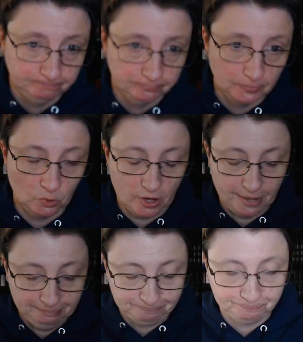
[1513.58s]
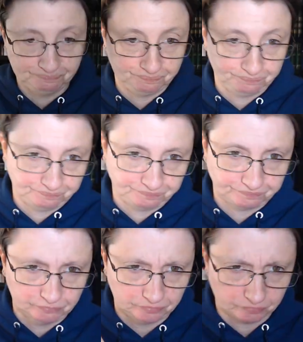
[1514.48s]
Okay.
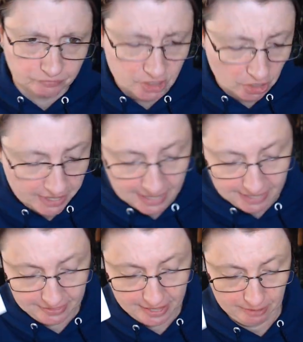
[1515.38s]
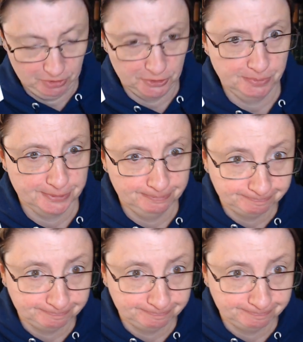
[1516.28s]
It's already gotten a lot of blurbs.